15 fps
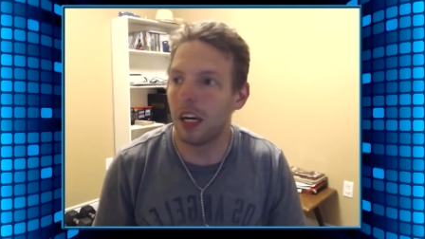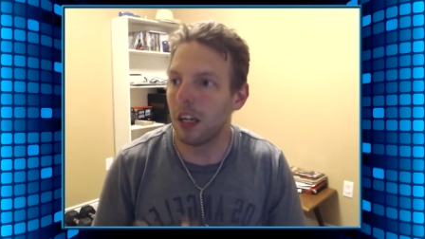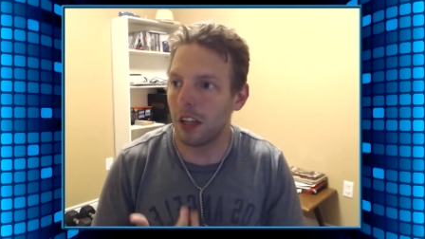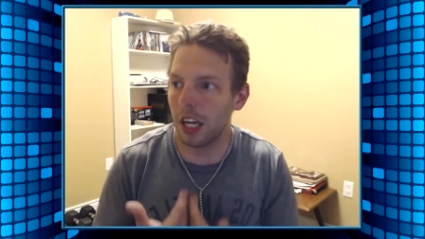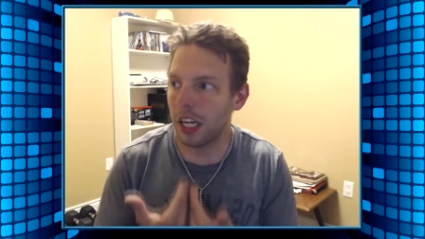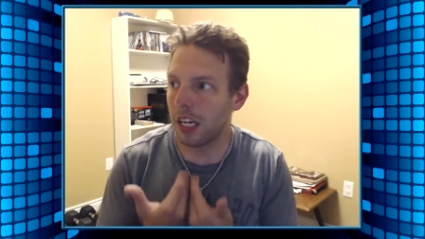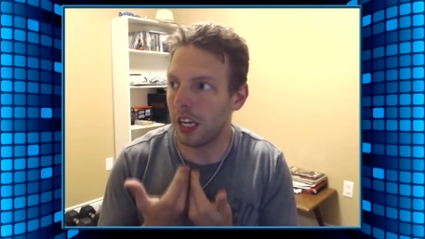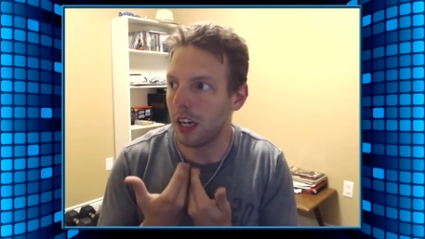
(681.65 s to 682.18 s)

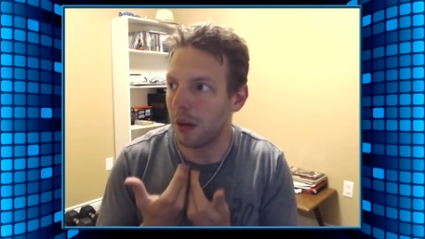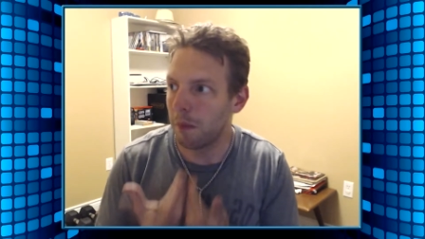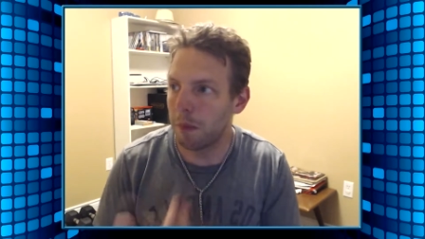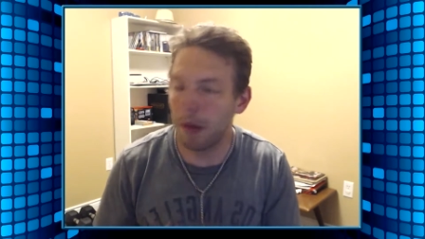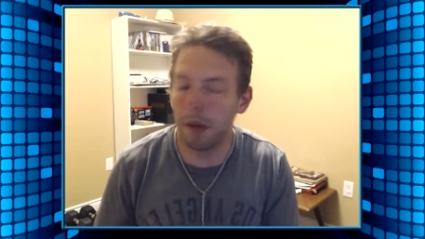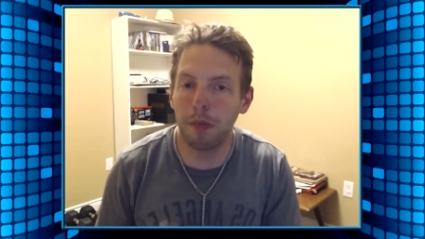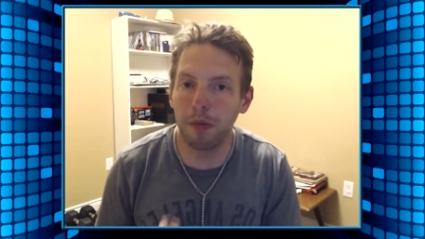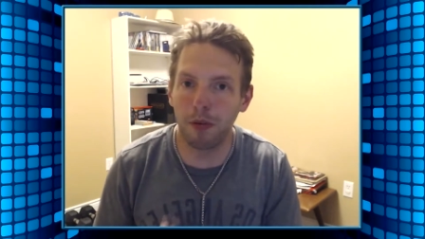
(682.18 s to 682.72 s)
like
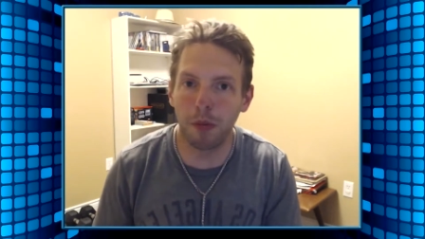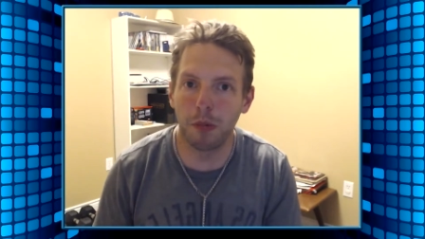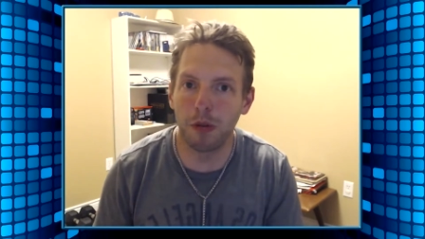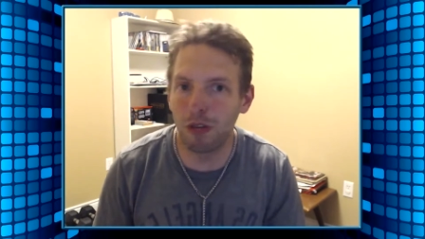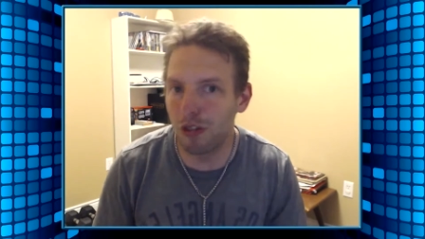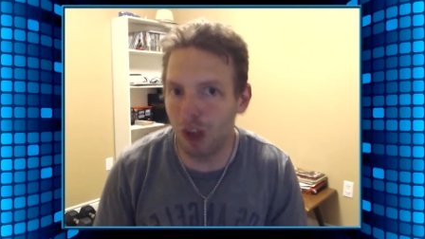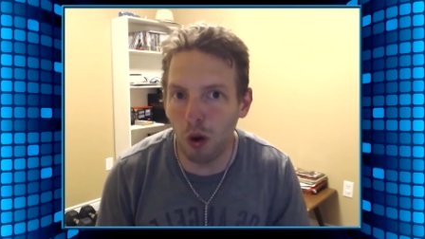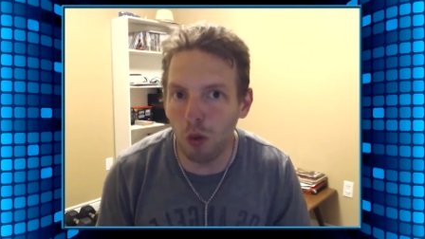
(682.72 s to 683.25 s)
people from a
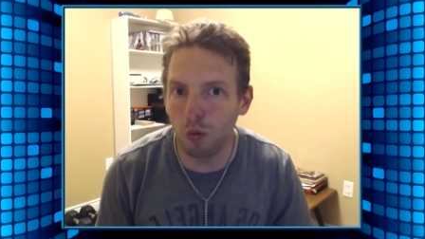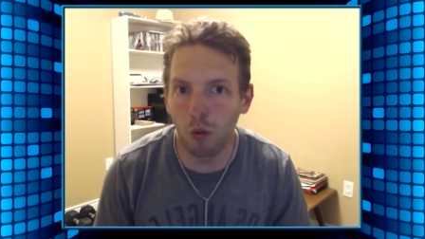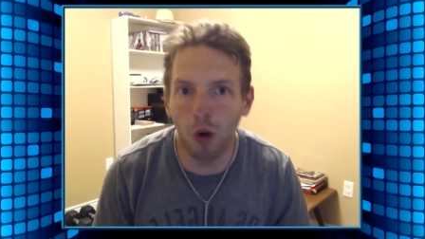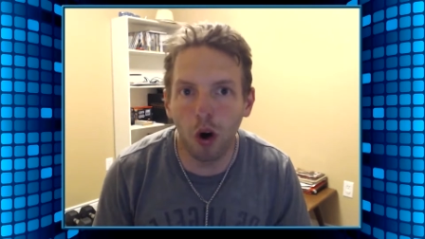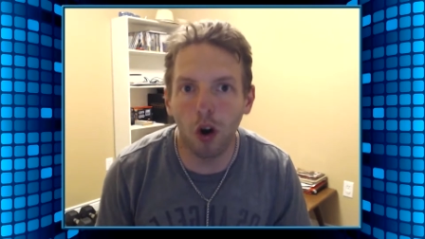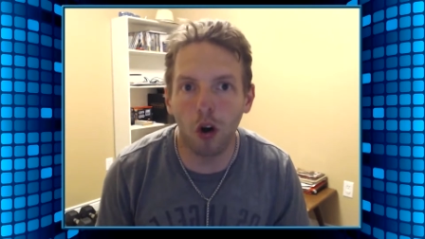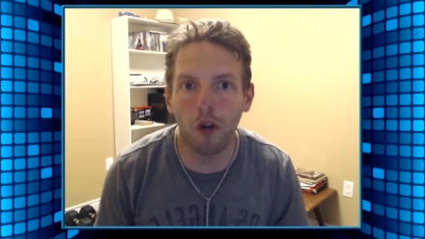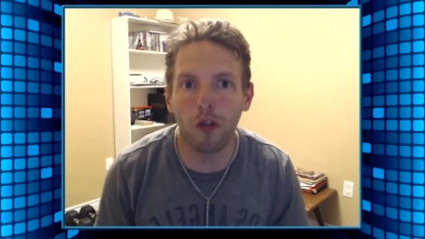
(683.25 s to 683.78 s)
stone
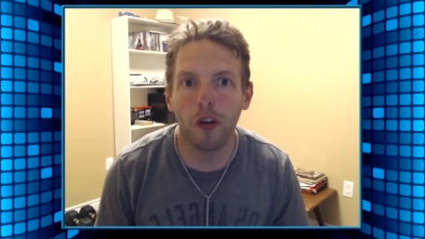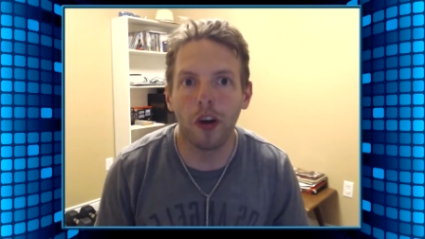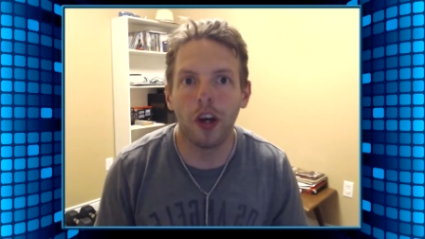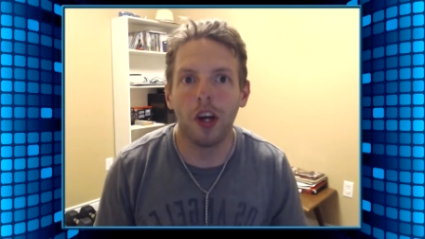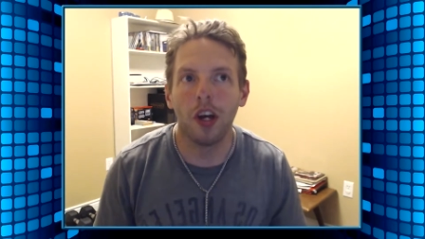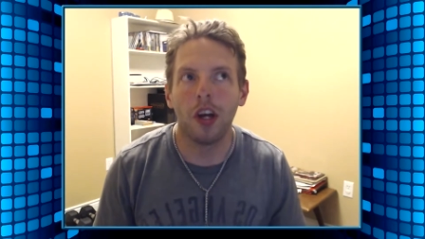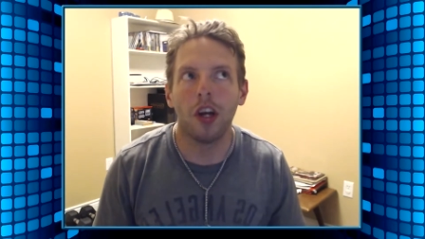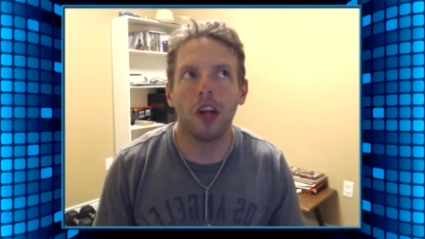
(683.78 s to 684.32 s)
world
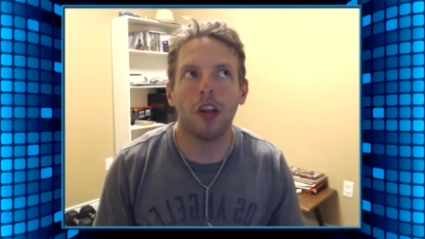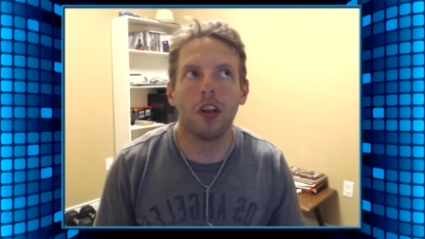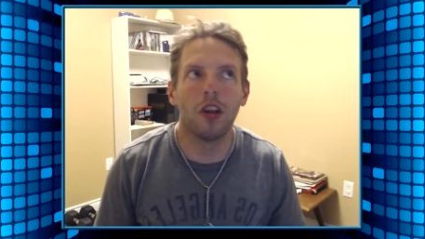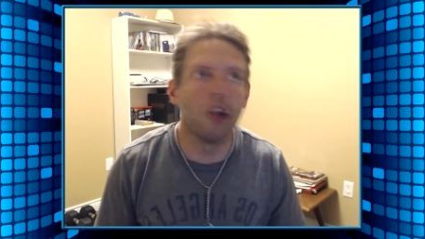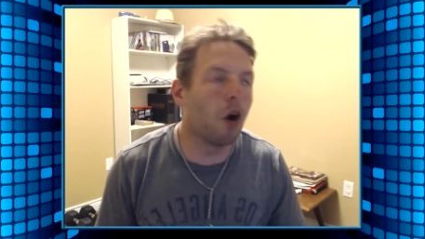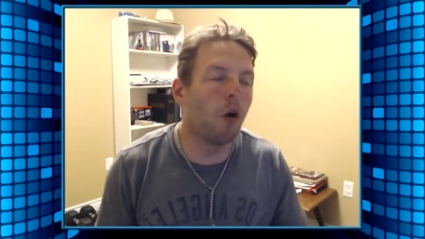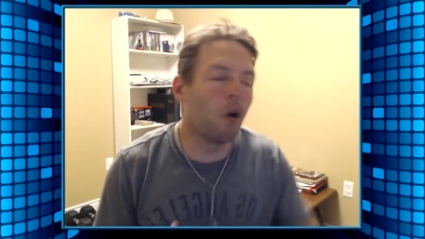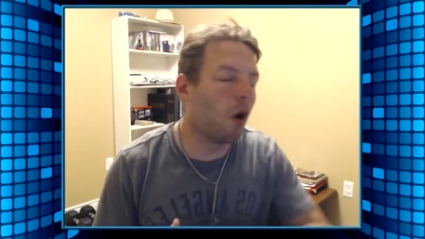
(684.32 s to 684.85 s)

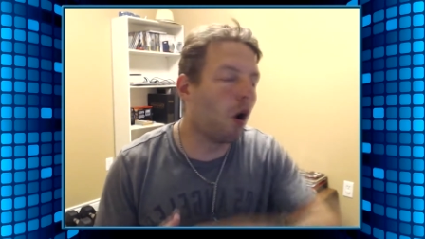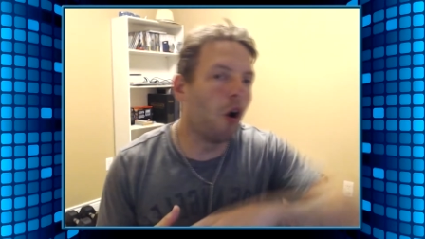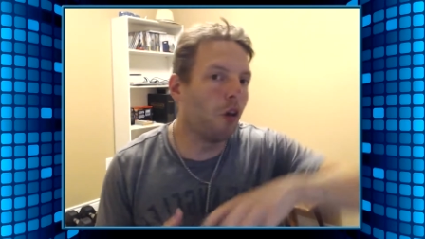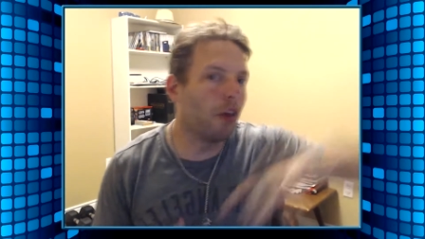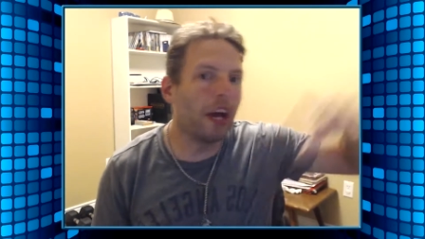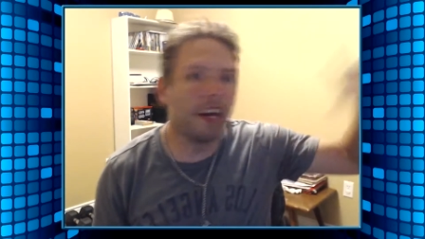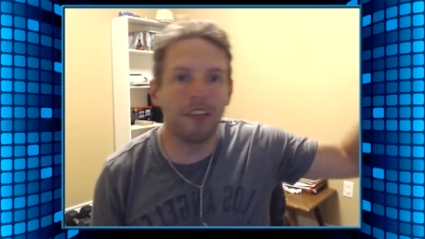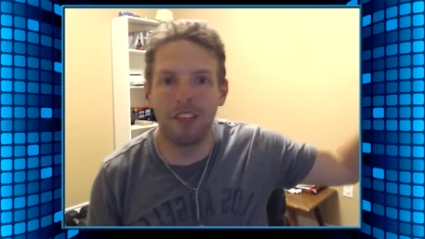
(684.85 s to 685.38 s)
no, all
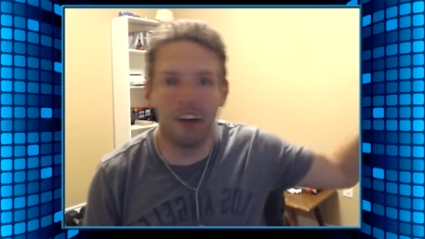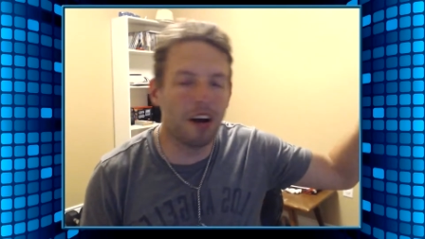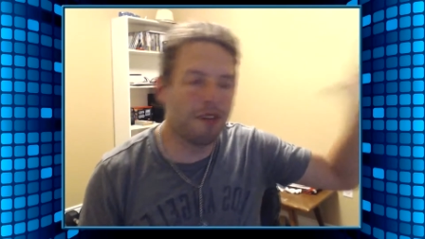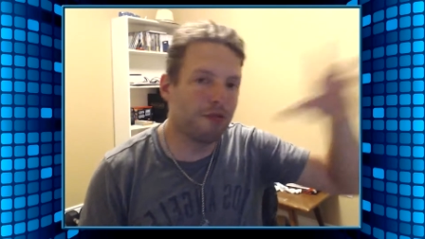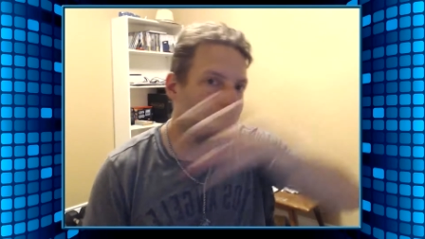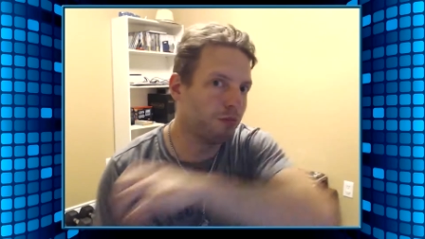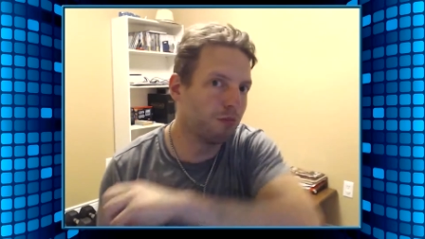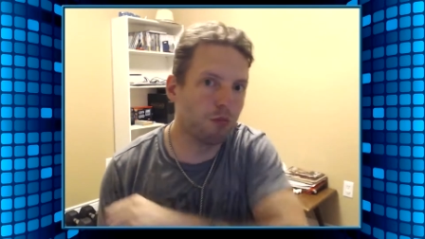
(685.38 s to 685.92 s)
that stuff,